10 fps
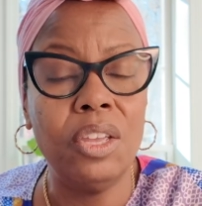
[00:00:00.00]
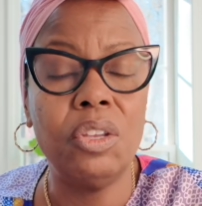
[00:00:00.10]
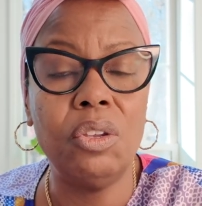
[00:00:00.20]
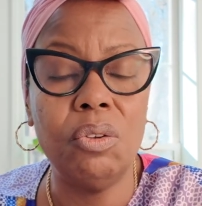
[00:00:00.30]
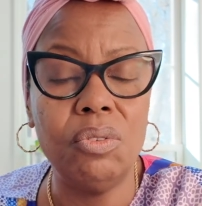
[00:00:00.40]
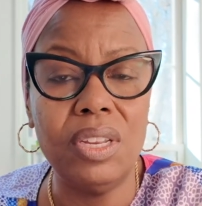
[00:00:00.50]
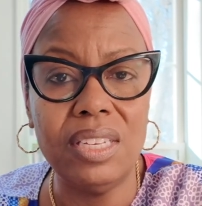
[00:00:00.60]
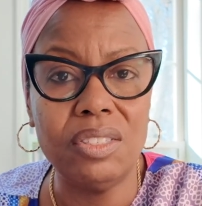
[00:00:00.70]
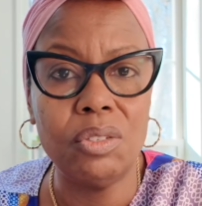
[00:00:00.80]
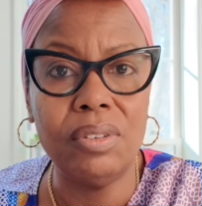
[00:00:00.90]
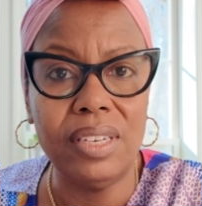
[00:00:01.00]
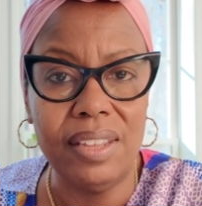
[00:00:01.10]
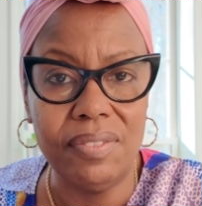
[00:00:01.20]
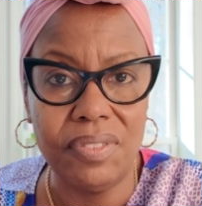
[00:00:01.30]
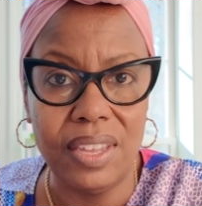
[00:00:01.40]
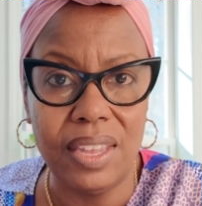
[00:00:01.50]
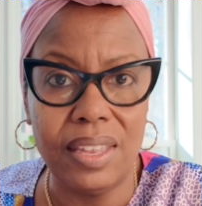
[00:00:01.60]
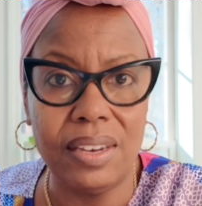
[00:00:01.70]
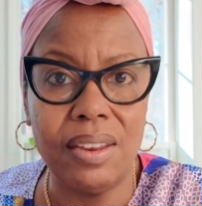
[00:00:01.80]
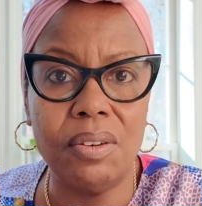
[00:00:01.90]
you need to live
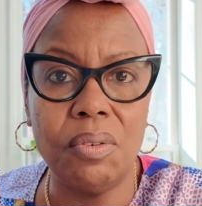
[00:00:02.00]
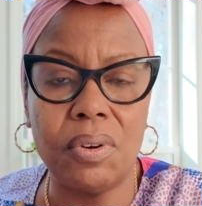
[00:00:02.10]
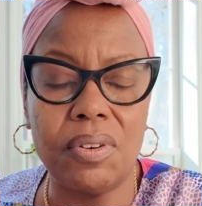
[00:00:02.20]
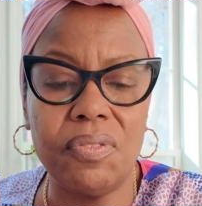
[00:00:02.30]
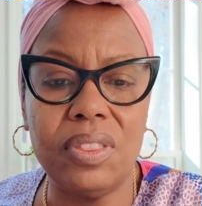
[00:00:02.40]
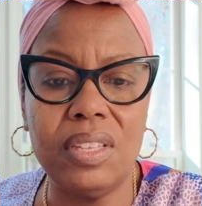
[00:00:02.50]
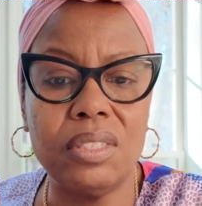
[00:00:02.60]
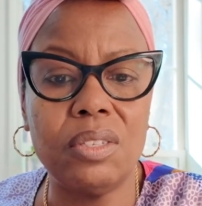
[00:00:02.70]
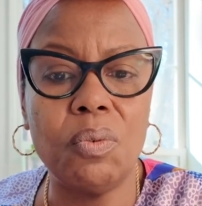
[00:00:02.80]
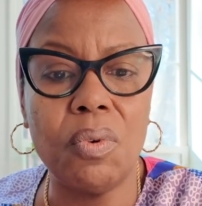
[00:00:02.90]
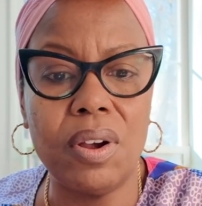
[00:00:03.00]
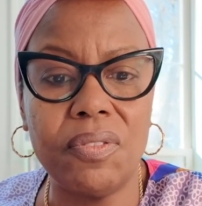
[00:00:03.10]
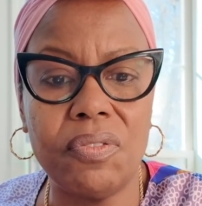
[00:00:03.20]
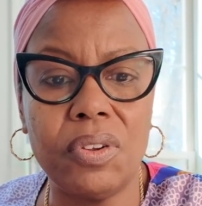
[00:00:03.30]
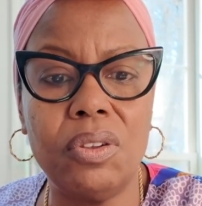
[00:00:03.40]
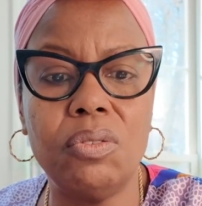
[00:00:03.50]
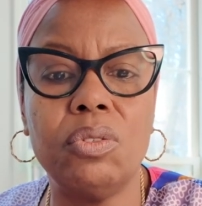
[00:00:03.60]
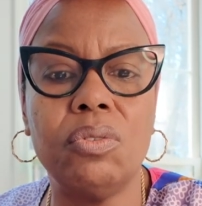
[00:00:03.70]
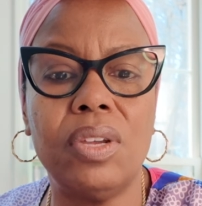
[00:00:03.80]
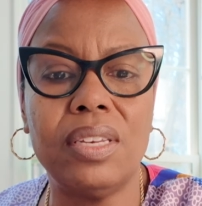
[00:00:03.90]
in order for this to work for you
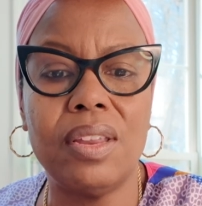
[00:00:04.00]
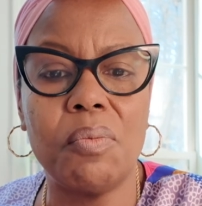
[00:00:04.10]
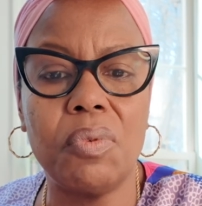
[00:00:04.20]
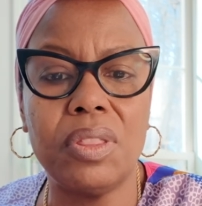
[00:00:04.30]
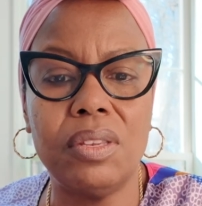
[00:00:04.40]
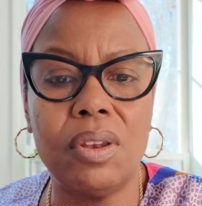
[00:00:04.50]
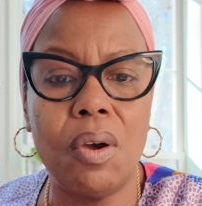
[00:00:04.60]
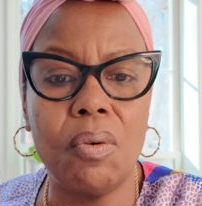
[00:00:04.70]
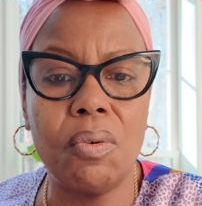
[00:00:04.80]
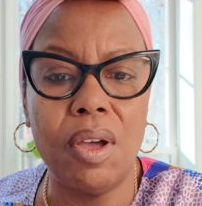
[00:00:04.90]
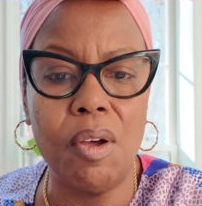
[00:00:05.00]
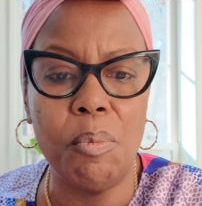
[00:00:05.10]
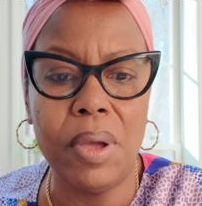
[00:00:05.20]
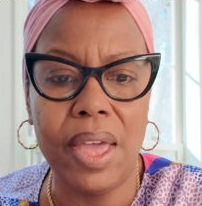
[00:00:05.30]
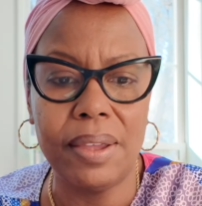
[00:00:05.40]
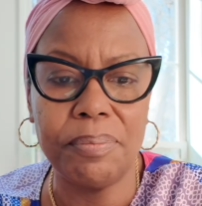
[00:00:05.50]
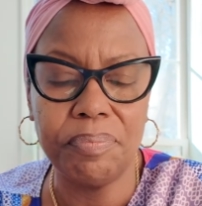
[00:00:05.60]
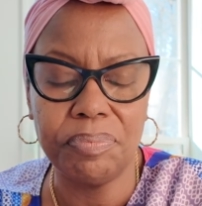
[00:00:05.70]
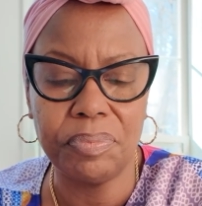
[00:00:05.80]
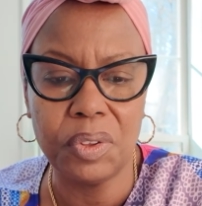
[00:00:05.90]
to end up with no copay.
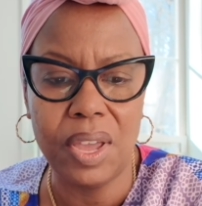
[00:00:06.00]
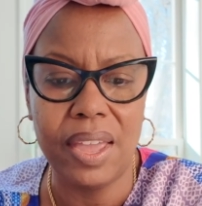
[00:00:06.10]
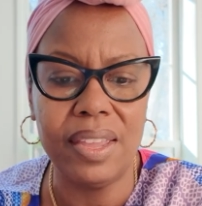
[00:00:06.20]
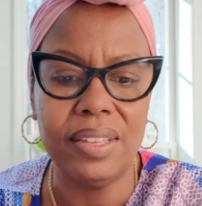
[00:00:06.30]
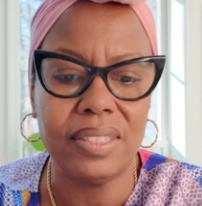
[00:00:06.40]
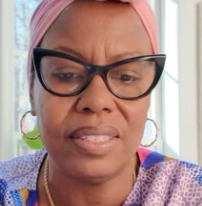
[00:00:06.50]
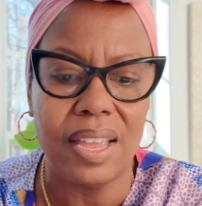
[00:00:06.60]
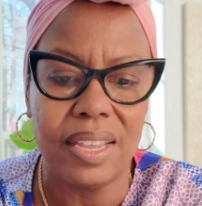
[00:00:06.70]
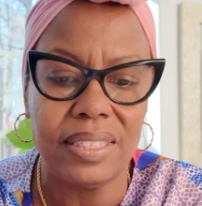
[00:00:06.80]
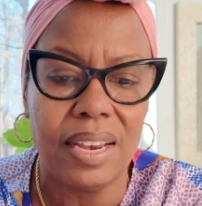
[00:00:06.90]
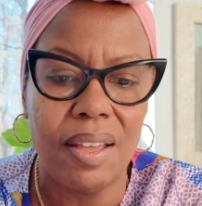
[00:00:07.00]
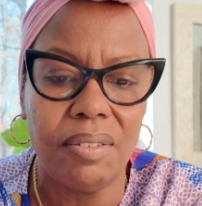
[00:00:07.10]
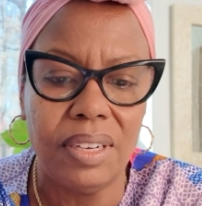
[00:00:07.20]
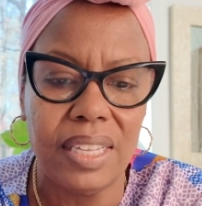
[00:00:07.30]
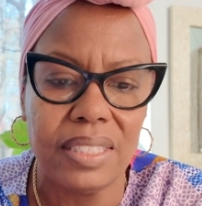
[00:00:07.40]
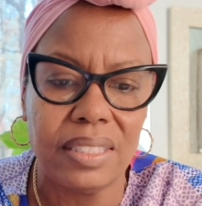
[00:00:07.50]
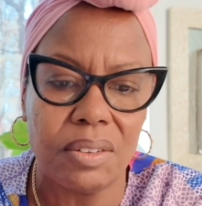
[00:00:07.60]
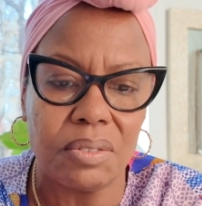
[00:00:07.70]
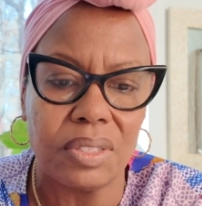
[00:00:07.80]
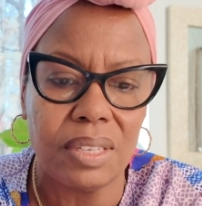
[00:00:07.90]
Okay, it's a nice long list,
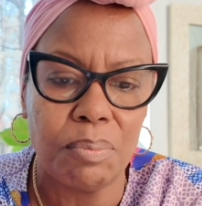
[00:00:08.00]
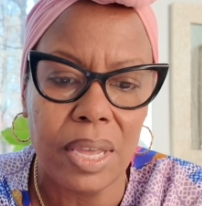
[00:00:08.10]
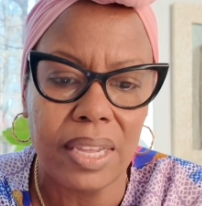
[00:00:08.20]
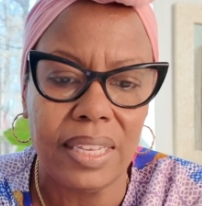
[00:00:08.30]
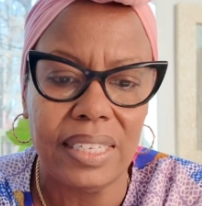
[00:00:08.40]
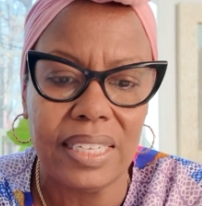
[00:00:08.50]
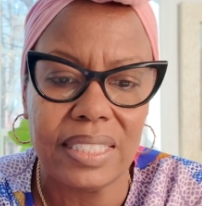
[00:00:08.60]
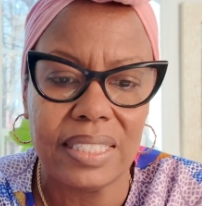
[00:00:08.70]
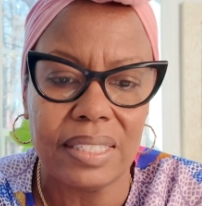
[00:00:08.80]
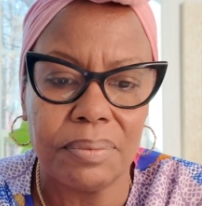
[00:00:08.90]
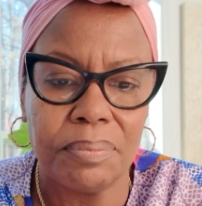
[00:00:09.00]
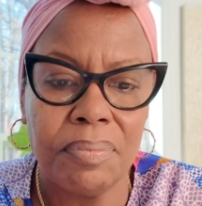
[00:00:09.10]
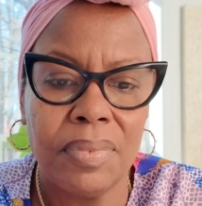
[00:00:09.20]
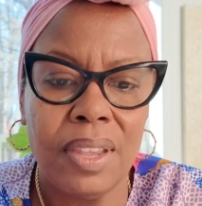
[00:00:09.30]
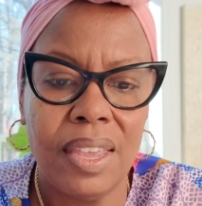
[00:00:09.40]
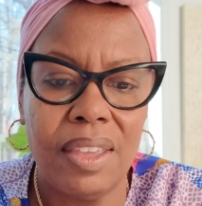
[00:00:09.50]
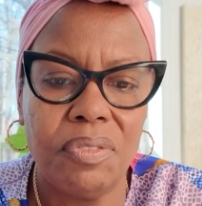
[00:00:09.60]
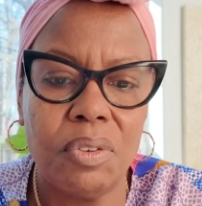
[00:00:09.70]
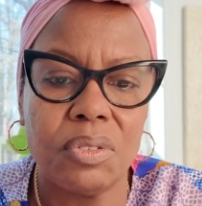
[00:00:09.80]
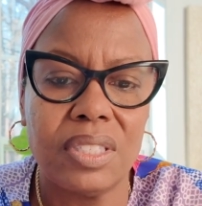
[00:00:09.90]
so sit back and listen.
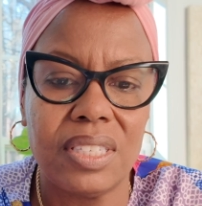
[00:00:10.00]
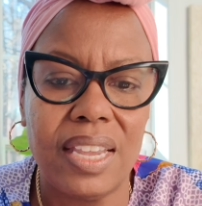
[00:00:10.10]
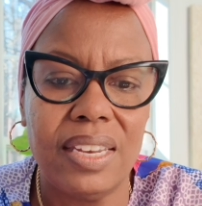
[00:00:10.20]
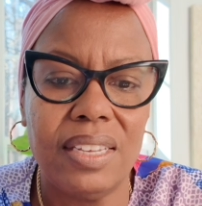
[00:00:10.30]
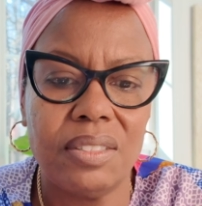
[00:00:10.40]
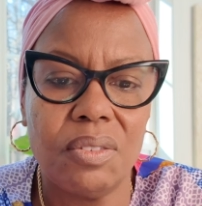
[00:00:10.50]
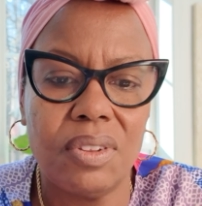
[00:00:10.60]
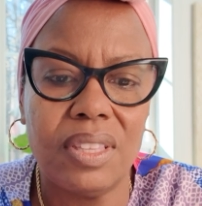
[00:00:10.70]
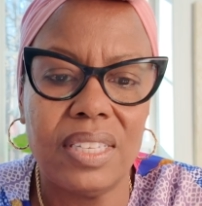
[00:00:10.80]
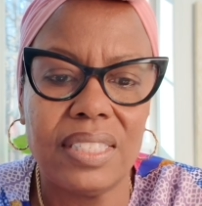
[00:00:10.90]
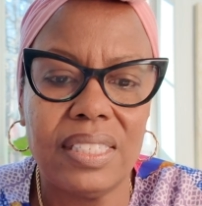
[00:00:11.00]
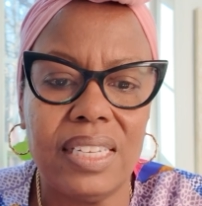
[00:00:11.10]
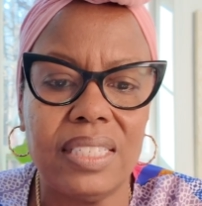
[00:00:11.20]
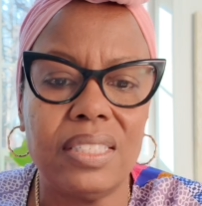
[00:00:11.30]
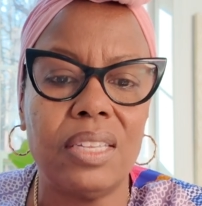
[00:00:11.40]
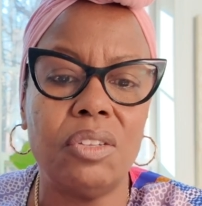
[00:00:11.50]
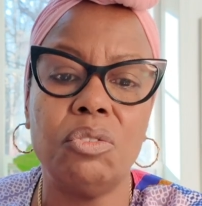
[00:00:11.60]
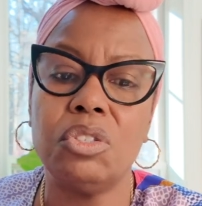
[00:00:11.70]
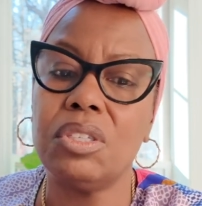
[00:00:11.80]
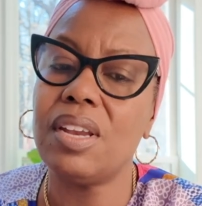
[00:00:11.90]
If your state is on this list, then
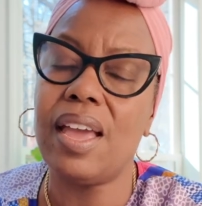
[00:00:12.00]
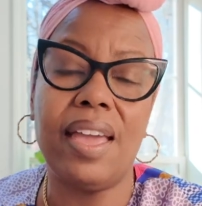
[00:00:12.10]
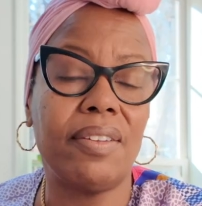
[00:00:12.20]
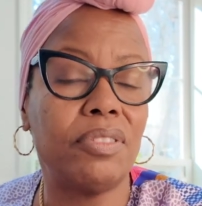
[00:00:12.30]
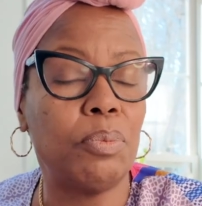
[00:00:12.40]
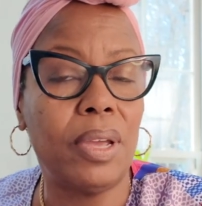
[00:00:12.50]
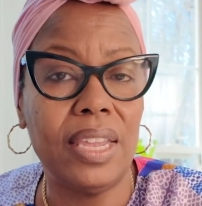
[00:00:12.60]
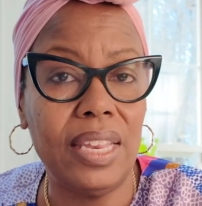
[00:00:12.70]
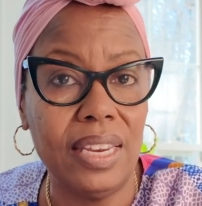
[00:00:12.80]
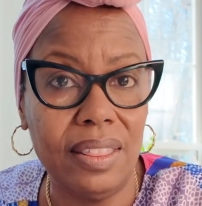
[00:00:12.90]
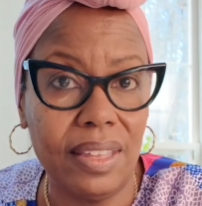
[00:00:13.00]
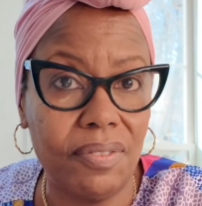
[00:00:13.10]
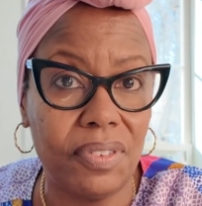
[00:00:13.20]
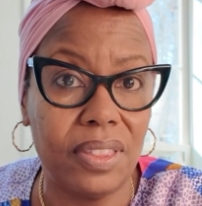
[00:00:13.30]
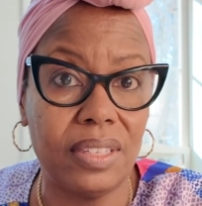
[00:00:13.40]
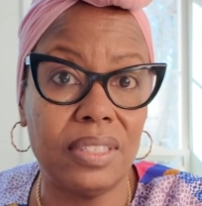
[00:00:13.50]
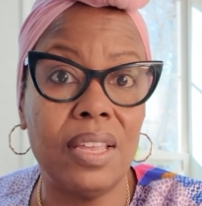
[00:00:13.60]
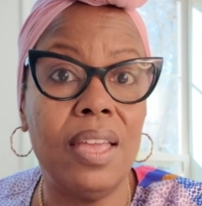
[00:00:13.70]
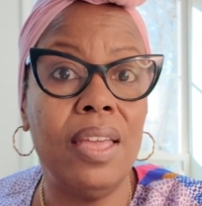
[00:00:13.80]
you should not have to pay anything for this